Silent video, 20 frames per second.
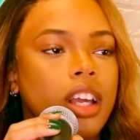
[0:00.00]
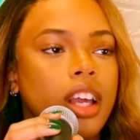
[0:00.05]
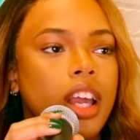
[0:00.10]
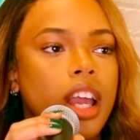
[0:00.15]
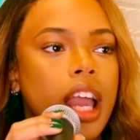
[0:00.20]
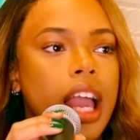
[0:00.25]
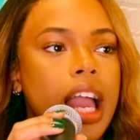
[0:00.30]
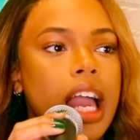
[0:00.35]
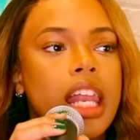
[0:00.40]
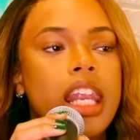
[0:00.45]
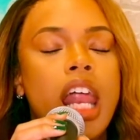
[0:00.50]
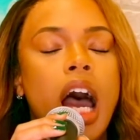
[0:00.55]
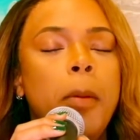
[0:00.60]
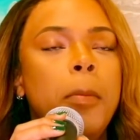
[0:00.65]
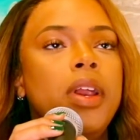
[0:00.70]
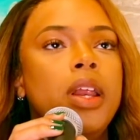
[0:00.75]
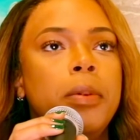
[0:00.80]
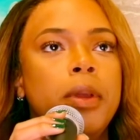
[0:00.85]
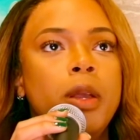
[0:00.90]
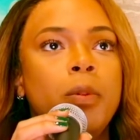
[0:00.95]
and not many
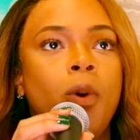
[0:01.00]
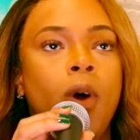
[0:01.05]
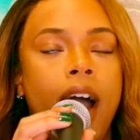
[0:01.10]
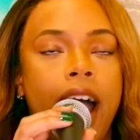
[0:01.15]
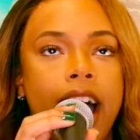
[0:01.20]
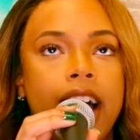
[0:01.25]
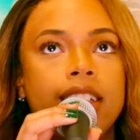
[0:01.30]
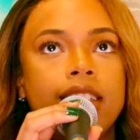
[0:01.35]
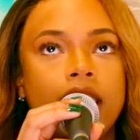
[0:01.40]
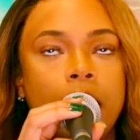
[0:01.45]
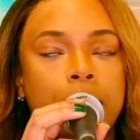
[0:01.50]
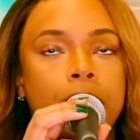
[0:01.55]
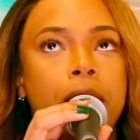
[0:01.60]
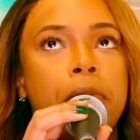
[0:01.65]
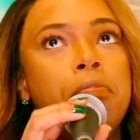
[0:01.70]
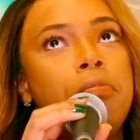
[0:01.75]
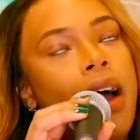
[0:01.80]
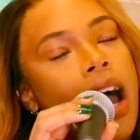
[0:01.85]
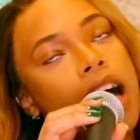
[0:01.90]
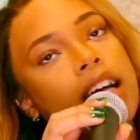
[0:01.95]
people had something
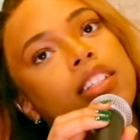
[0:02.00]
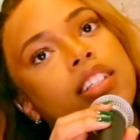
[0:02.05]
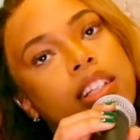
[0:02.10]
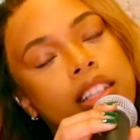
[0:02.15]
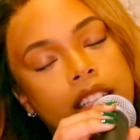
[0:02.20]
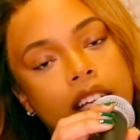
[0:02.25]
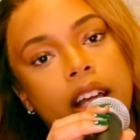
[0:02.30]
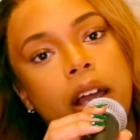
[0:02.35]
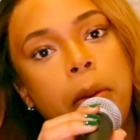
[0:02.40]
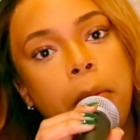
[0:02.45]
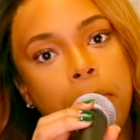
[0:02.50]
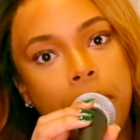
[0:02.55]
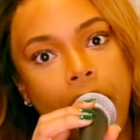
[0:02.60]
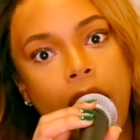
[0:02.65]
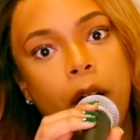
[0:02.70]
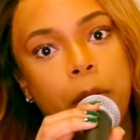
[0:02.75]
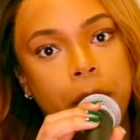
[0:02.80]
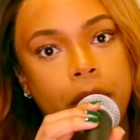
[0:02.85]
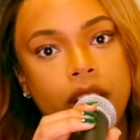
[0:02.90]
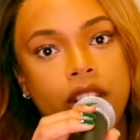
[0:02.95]
bad to say about
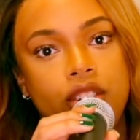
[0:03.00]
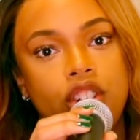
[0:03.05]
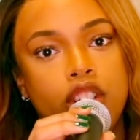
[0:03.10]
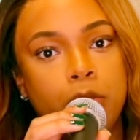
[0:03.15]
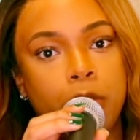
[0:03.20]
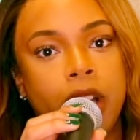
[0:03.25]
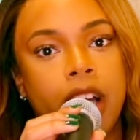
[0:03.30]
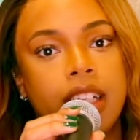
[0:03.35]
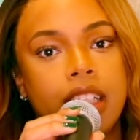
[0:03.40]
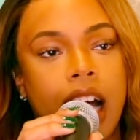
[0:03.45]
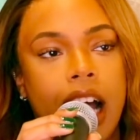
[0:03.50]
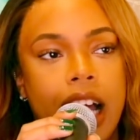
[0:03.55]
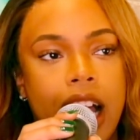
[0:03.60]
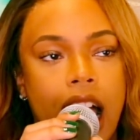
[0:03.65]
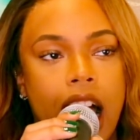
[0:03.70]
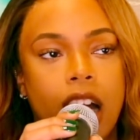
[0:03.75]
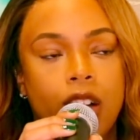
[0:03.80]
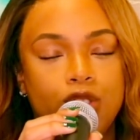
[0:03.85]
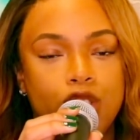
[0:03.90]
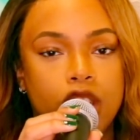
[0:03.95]
me just because I kind of
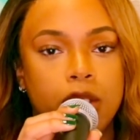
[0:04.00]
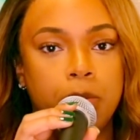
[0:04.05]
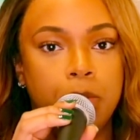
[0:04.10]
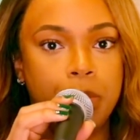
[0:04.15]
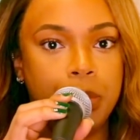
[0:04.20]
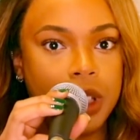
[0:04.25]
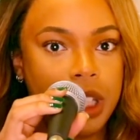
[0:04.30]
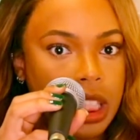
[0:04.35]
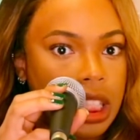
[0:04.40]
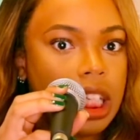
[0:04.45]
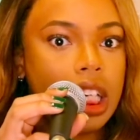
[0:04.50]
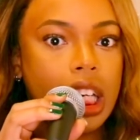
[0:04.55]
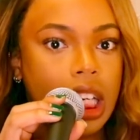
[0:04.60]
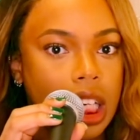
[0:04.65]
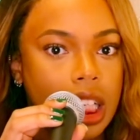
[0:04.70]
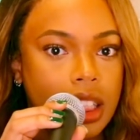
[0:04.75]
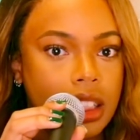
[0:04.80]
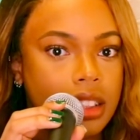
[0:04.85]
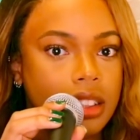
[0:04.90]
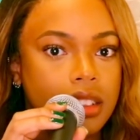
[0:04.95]
just blended
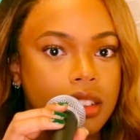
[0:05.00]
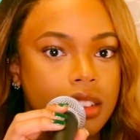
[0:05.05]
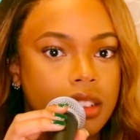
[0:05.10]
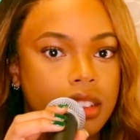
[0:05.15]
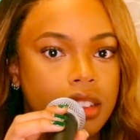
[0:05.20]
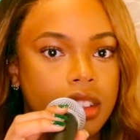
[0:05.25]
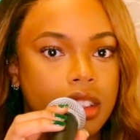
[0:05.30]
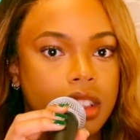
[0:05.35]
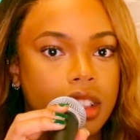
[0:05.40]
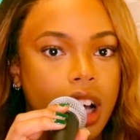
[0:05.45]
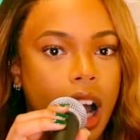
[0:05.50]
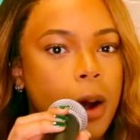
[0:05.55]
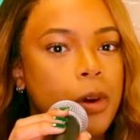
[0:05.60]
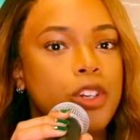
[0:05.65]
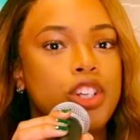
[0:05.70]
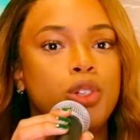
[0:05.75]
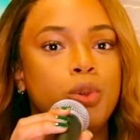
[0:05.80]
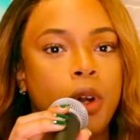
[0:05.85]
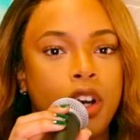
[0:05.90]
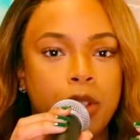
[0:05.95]
in. I was just
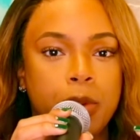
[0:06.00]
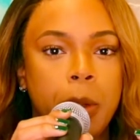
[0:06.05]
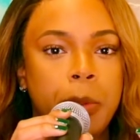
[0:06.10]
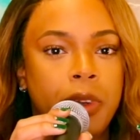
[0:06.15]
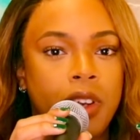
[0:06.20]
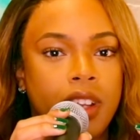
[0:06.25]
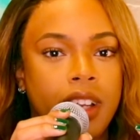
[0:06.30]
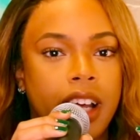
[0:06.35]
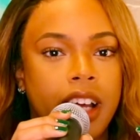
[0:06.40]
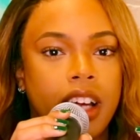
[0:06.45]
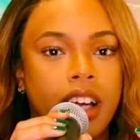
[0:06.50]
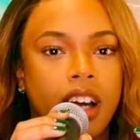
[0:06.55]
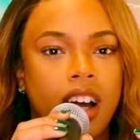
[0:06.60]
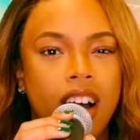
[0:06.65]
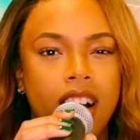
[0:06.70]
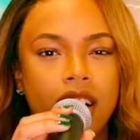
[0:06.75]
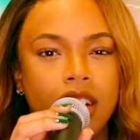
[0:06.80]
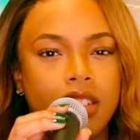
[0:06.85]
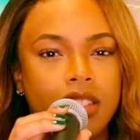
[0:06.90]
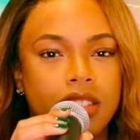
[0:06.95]
one of those people that are like,
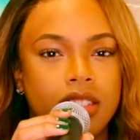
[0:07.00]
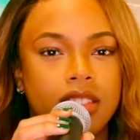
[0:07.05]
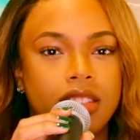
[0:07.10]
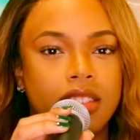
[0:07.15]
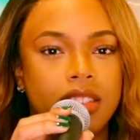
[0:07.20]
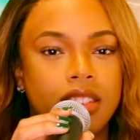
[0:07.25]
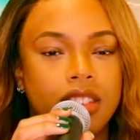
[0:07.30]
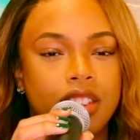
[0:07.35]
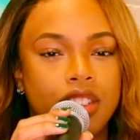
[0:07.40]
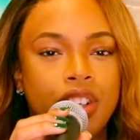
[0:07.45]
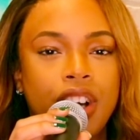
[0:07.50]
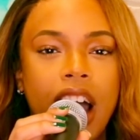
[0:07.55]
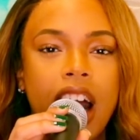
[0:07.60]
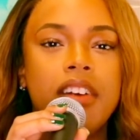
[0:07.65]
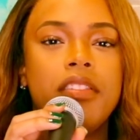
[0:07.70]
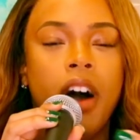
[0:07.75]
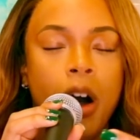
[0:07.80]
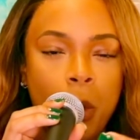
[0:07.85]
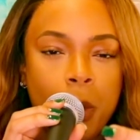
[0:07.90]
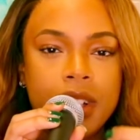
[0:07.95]
oh, you're kind of
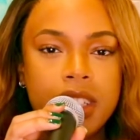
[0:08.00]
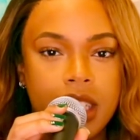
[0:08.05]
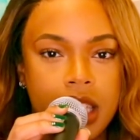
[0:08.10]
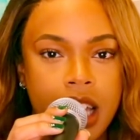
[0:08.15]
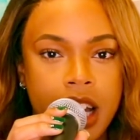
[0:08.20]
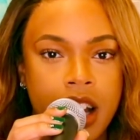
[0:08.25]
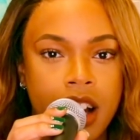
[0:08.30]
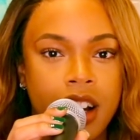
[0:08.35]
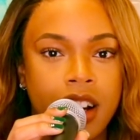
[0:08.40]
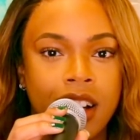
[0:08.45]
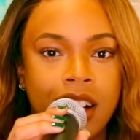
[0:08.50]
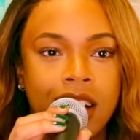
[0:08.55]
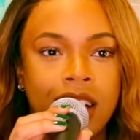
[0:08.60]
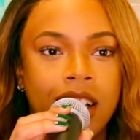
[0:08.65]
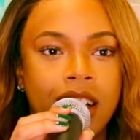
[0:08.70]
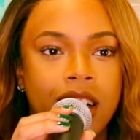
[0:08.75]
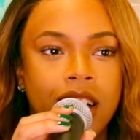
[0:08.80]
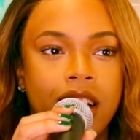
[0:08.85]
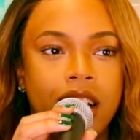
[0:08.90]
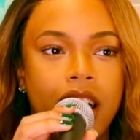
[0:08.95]
always there,
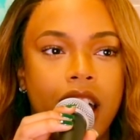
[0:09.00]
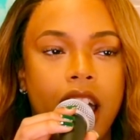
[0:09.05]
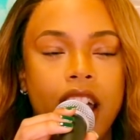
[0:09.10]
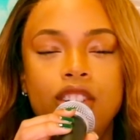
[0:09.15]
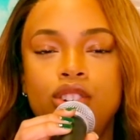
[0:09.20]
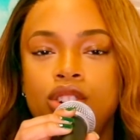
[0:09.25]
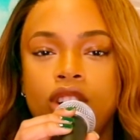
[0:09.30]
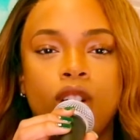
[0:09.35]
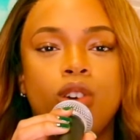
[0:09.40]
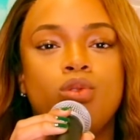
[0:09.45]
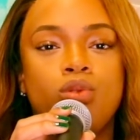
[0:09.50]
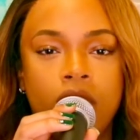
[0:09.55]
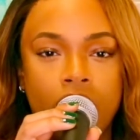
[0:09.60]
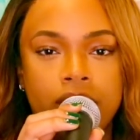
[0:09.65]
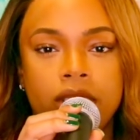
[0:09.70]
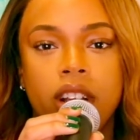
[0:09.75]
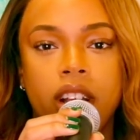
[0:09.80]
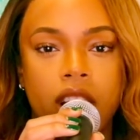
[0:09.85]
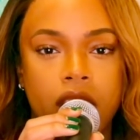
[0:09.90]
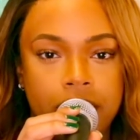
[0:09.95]
and you don't ruffle
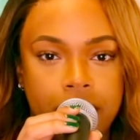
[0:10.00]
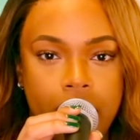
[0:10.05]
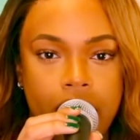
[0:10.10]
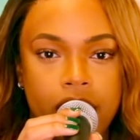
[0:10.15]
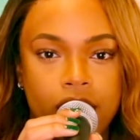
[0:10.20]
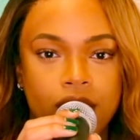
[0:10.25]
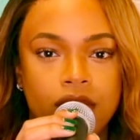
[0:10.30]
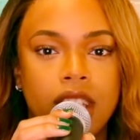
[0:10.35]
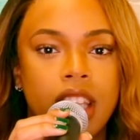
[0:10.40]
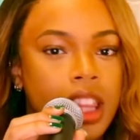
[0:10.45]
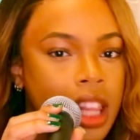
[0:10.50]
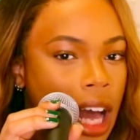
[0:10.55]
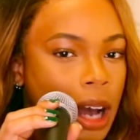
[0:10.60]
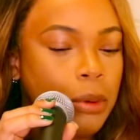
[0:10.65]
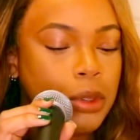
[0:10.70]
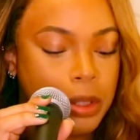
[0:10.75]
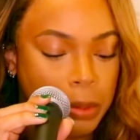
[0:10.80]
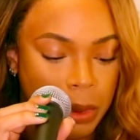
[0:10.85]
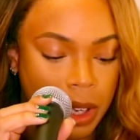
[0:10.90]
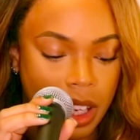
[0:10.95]
any feathers. That was
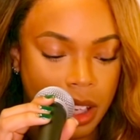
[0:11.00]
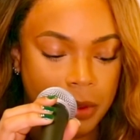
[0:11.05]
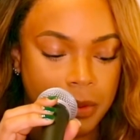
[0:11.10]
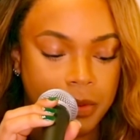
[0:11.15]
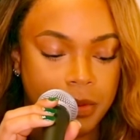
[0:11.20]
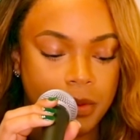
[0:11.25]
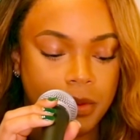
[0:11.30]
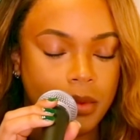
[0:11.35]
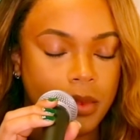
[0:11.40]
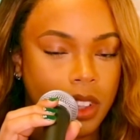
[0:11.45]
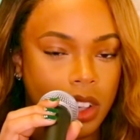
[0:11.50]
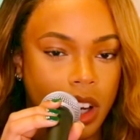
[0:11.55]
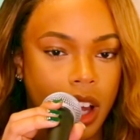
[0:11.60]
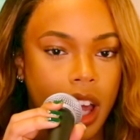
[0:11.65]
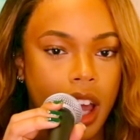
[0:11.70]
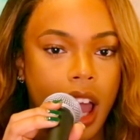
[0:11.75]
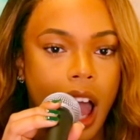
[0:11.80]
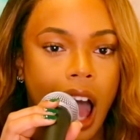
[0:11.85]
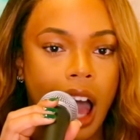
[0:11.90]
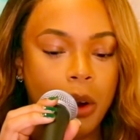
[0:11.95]
me. Okay,
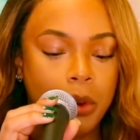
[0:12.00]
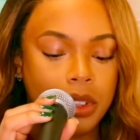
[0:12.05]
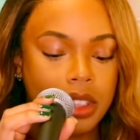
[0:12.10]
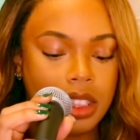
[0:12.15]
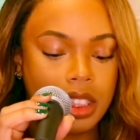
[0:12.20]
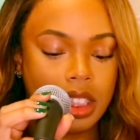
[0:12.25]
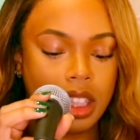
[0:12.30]
I was